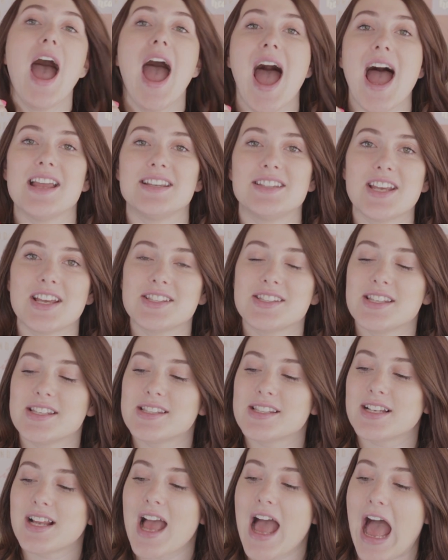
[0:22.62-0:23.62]
I test
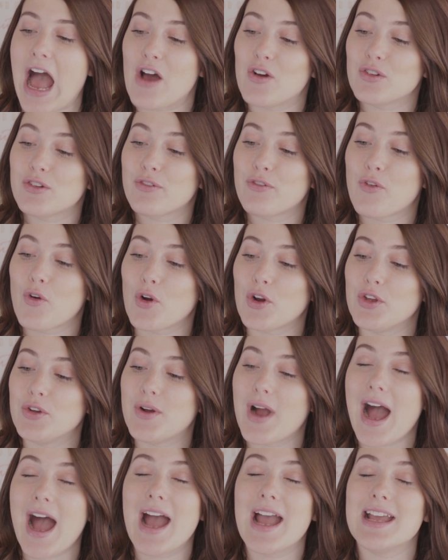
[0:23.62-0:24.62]
this out for you
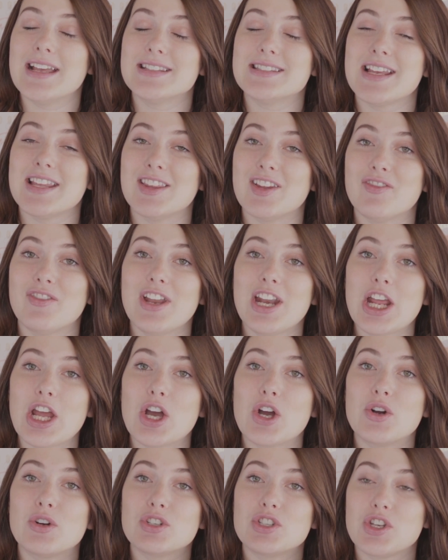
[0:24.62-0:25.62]
guys in the
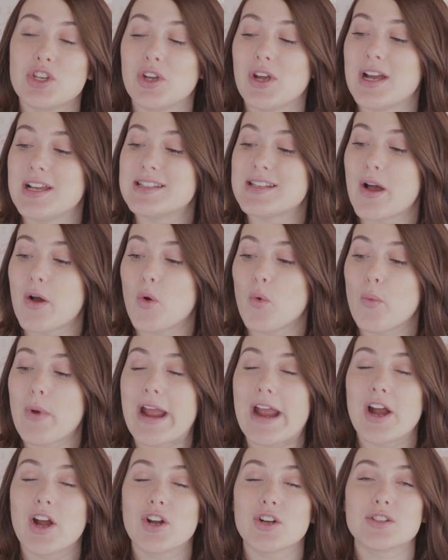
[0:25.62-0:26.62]
video, show you guys how it
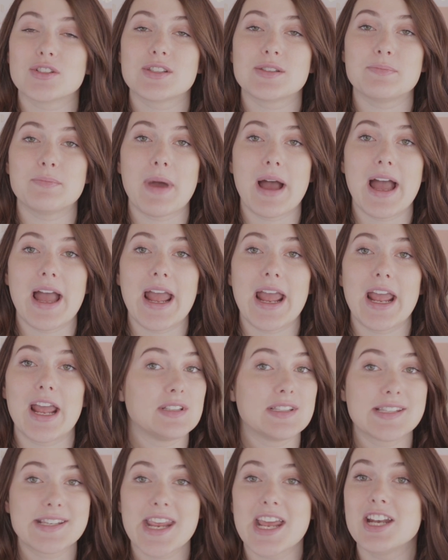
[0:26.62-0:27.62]
wears, my
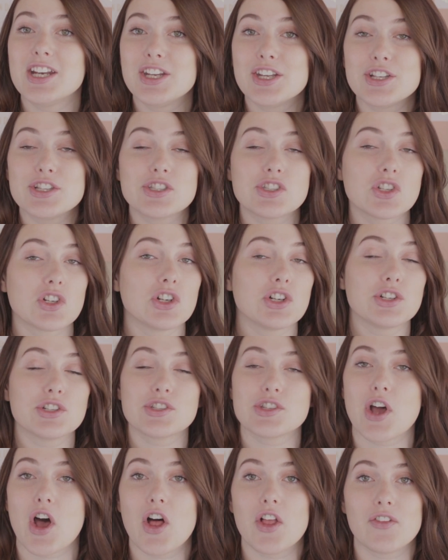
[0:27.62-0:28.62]
skin
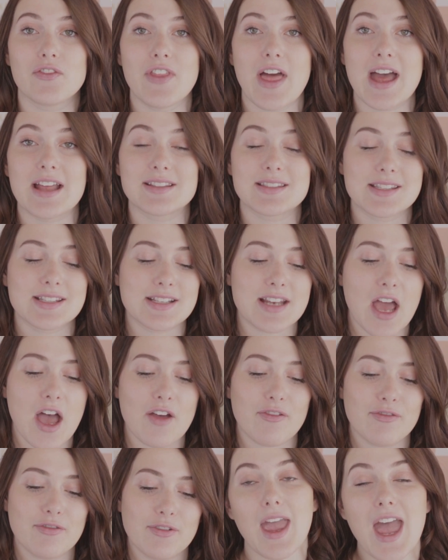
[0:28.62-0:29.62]
concerns, all of that
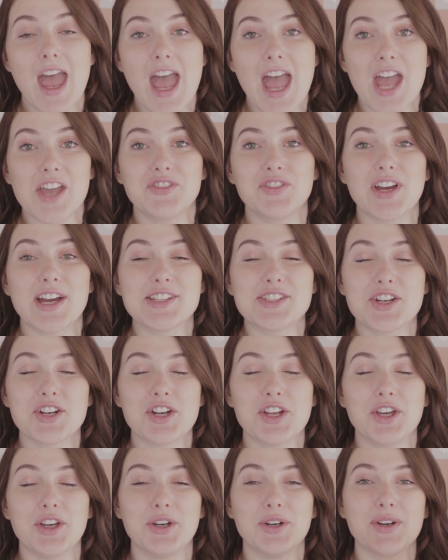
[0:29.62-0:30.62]
stuff. If you guys are
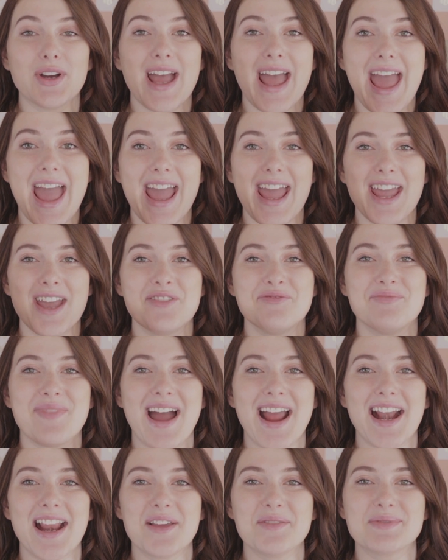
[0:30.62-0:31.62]
new, hey,
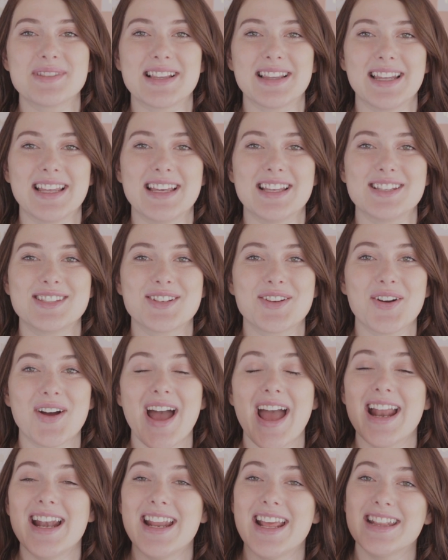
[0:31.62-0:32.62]
my name's Liz. Go
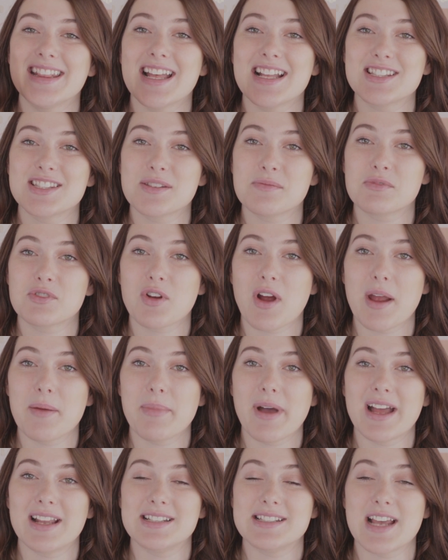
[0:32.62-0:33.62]
ahead and hit that subscribe
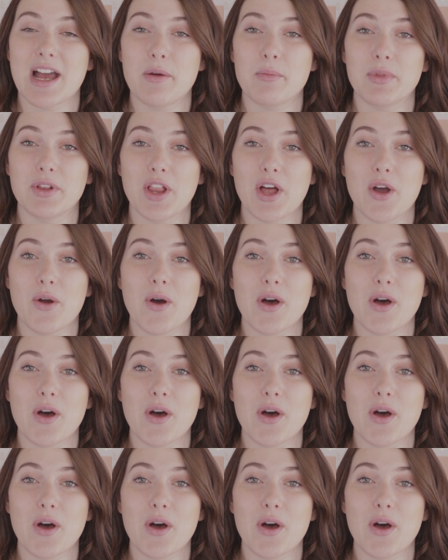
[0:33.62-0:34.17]
button down below.